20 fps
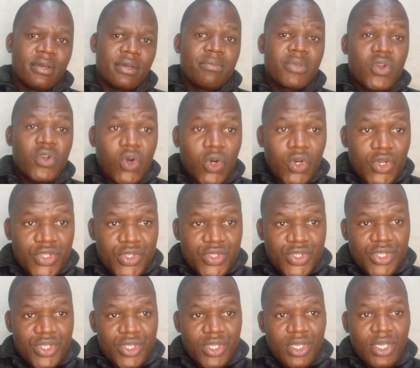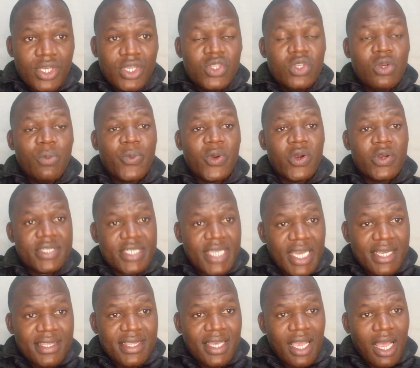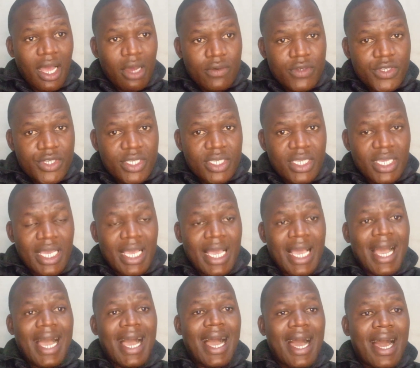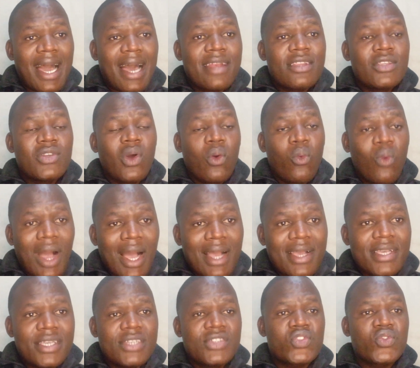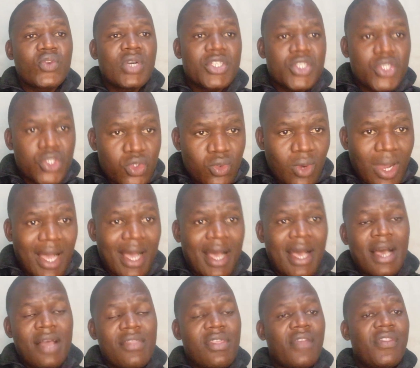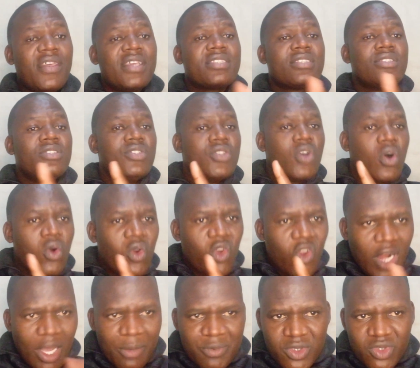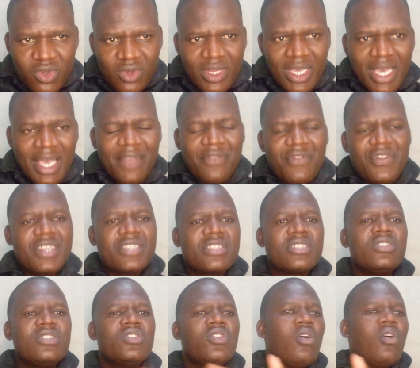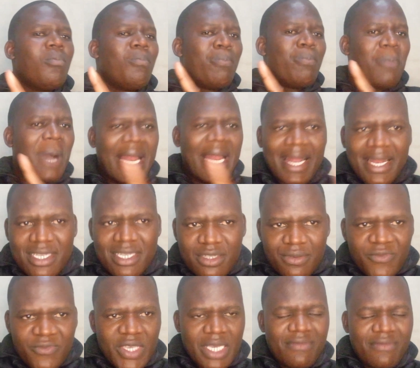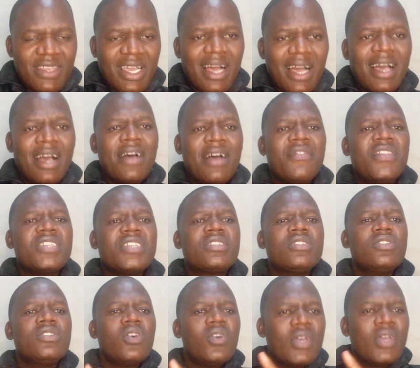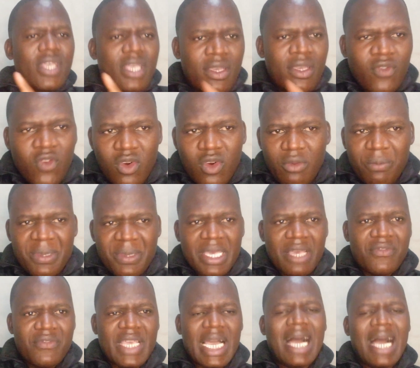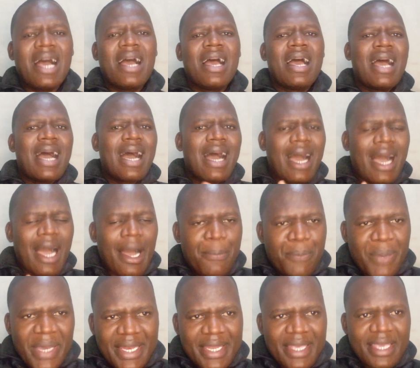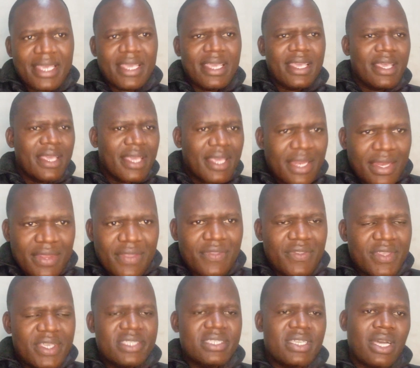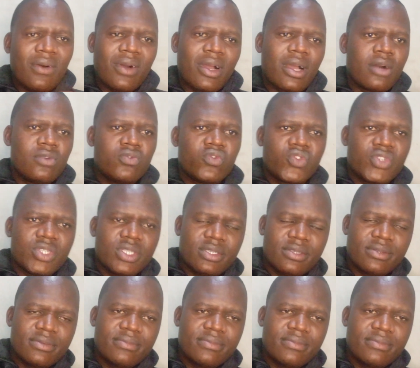Because you protect the country. And your work is to ensure that there is no corruption, there is no mannerless behavior, there is no evil behavior happening in this our country.